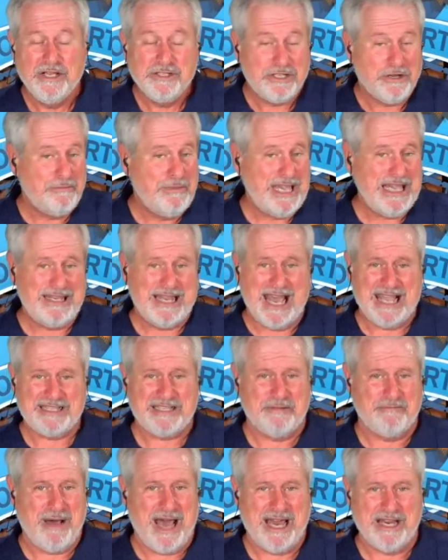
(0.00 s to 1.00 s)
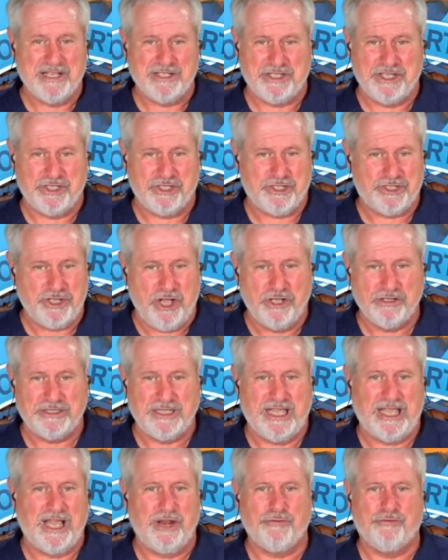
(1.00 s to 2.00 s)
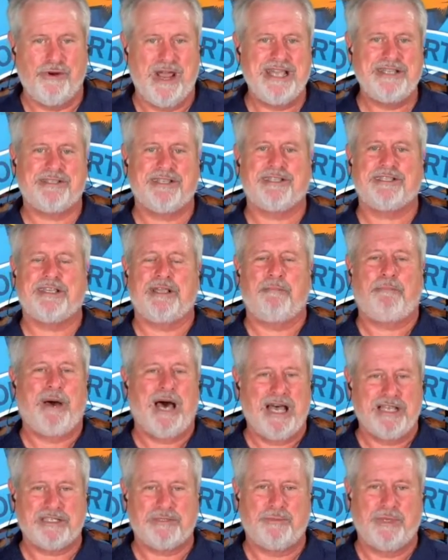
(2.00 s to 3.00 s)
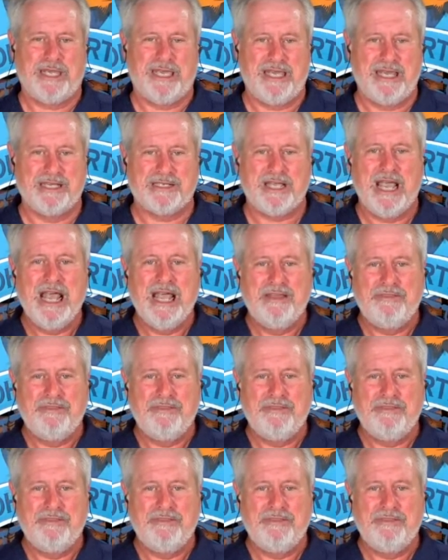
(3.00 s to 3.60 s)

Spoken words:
To me, that's about as insulting and racist as it possibly gets,